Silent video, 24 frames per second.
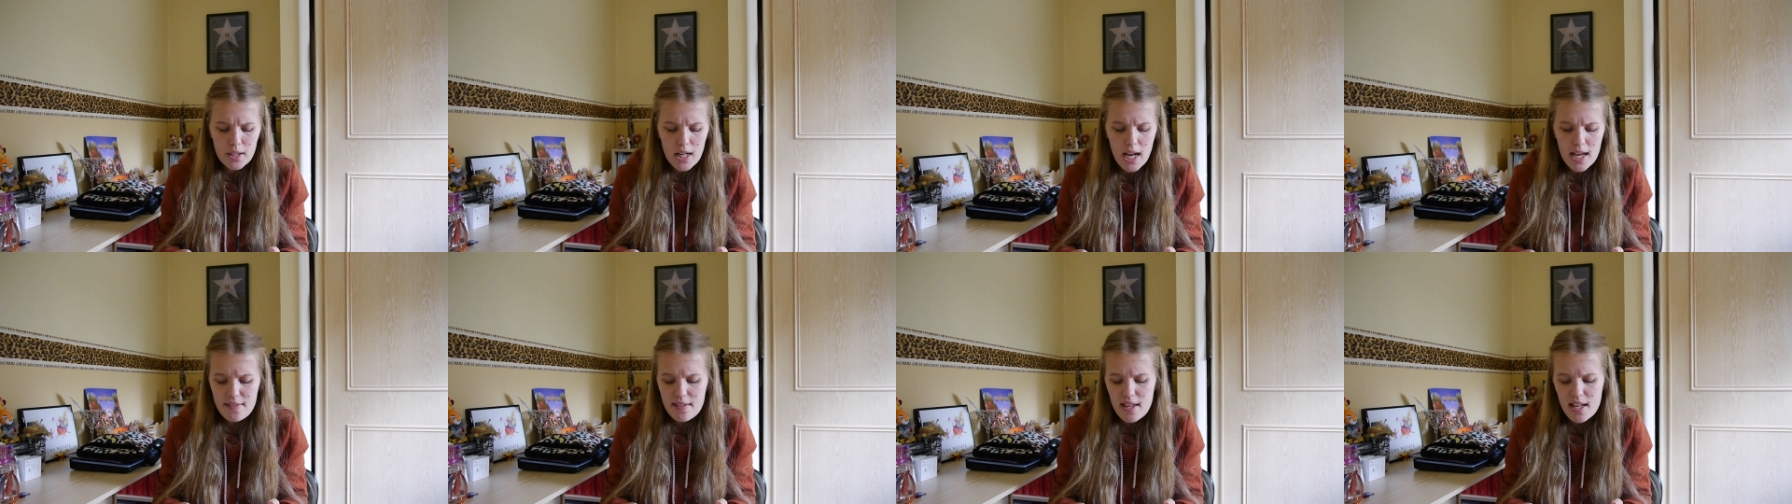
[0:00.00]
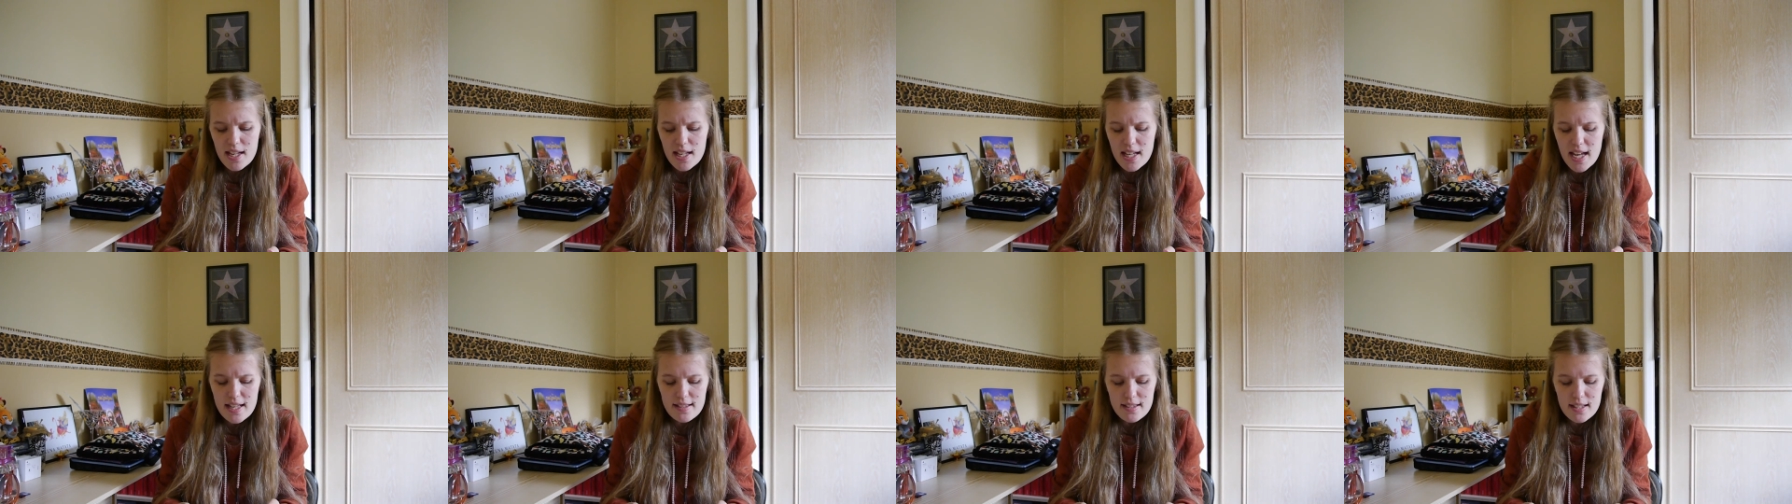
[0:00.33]
And then
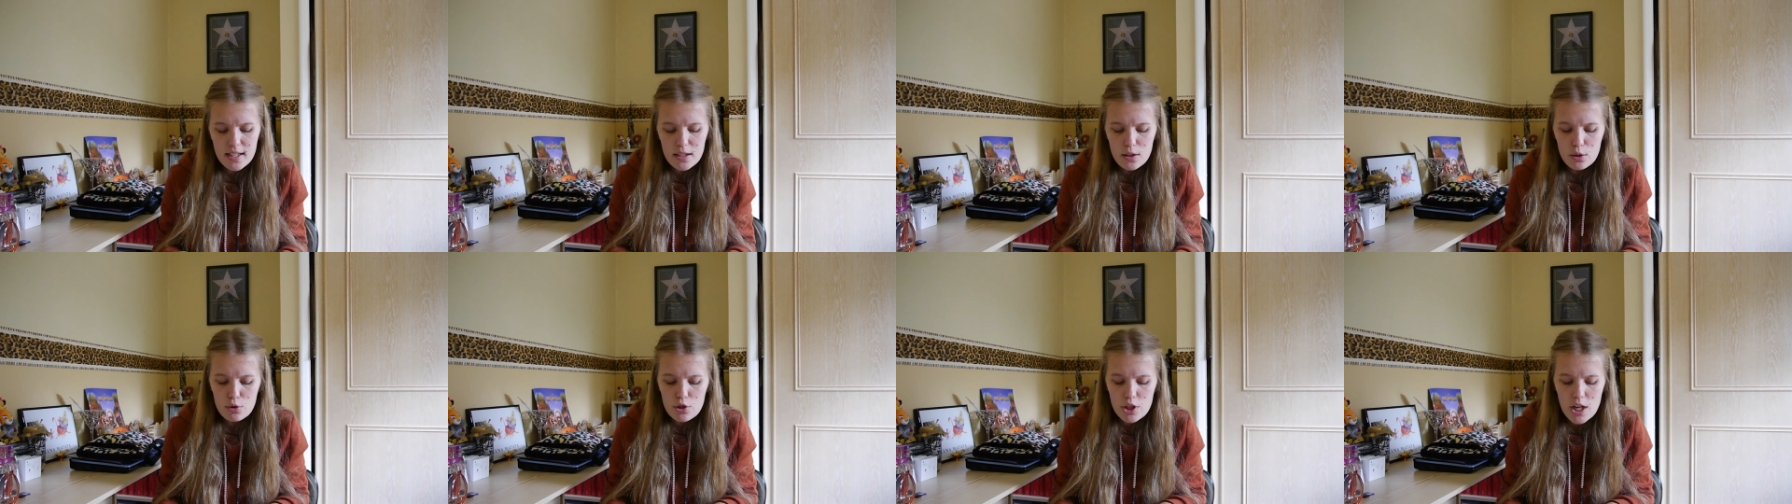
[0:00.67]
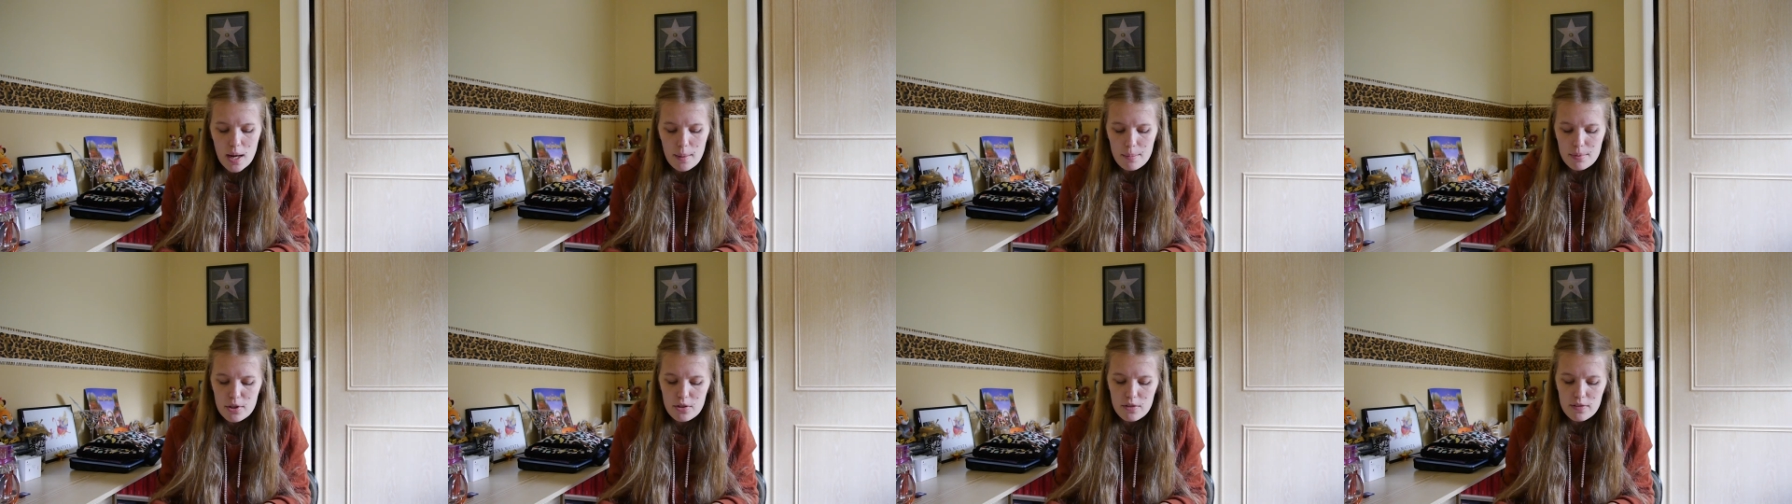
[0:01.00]
he has a little
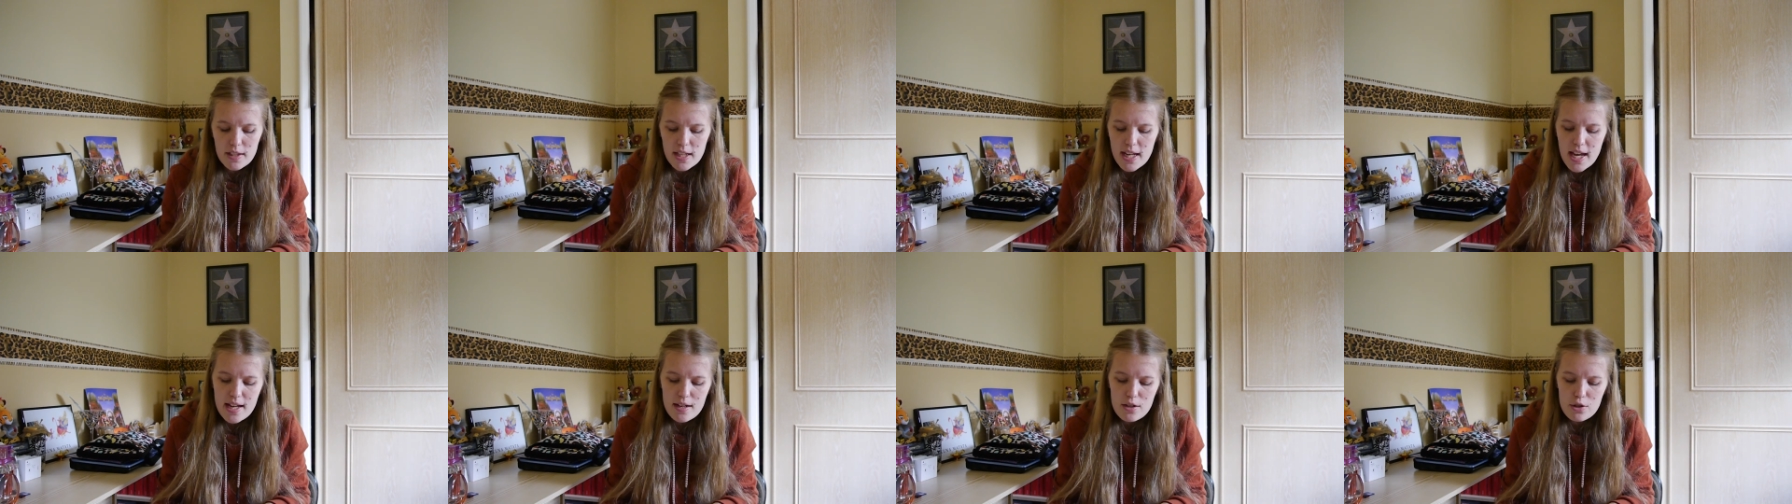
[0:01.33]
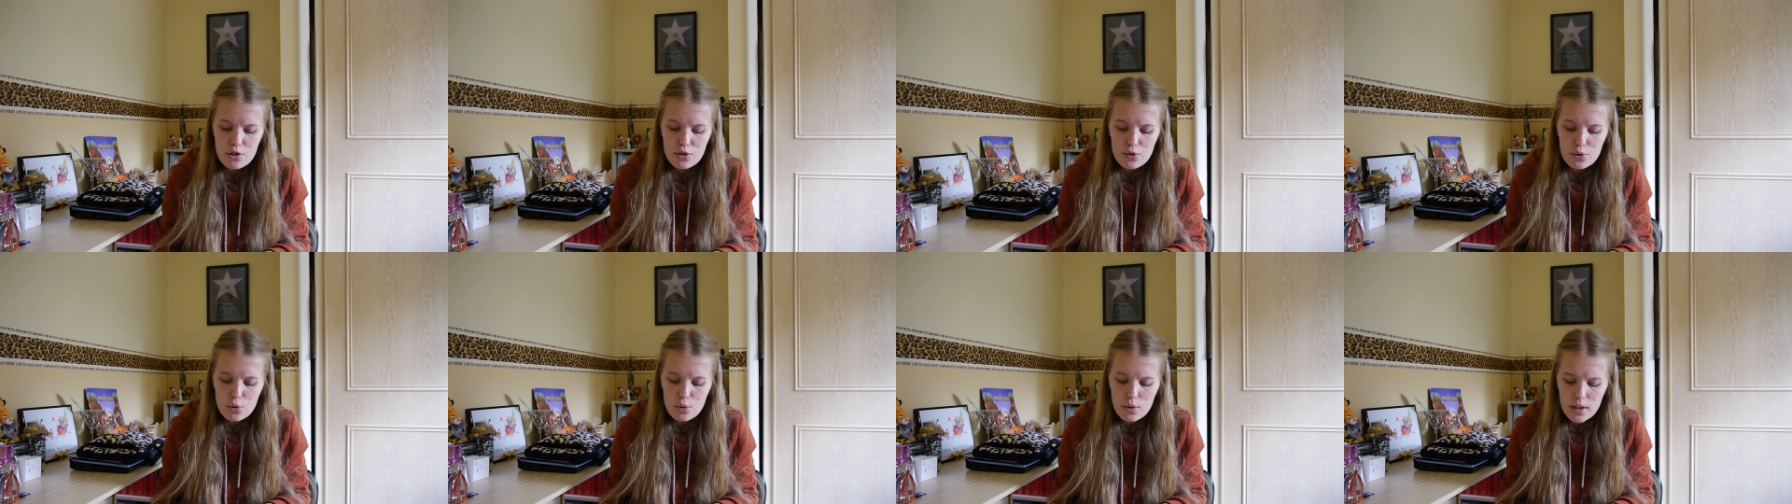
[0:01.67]
chapter at the end
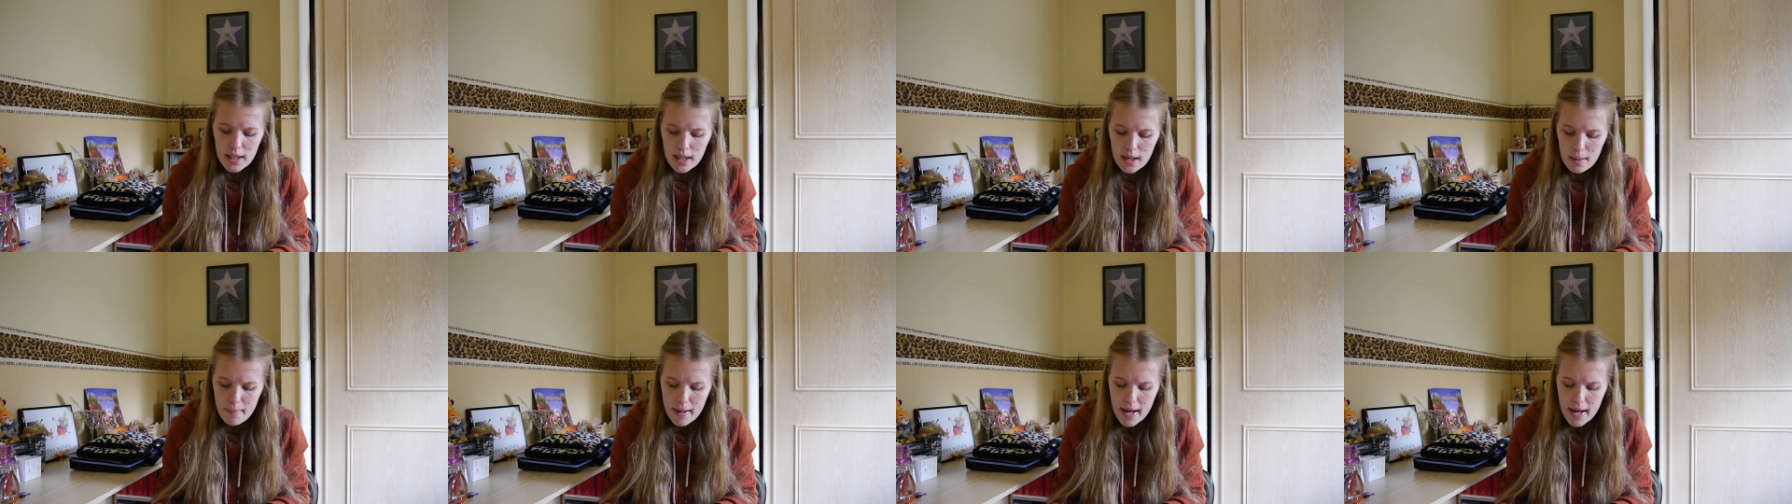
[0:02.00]
talking